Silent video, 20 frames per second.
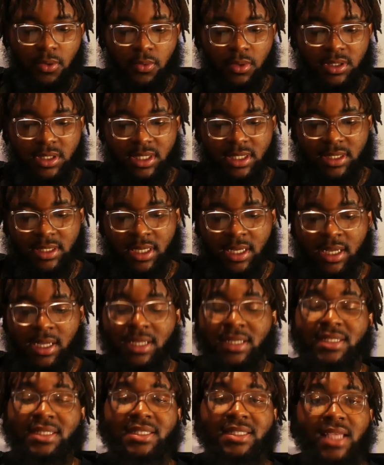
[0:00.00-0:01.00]
which is
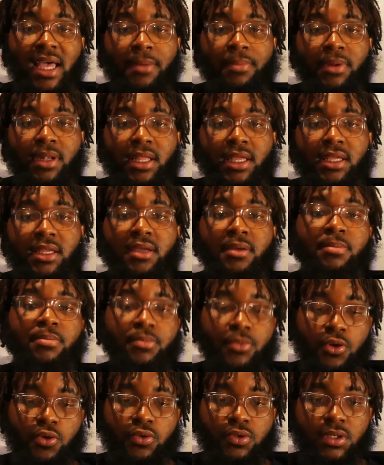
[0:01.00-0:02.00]
sampling
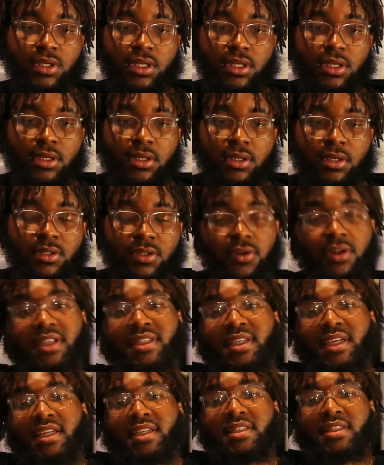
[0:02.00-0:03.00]
music. So let's
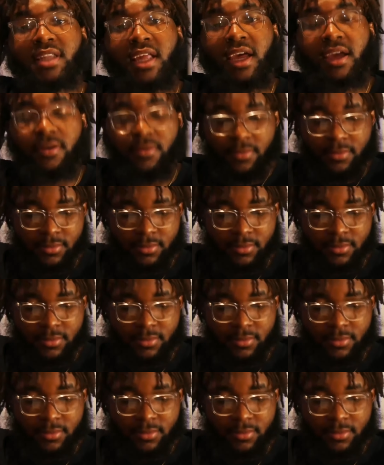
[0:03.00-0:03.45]
get into that.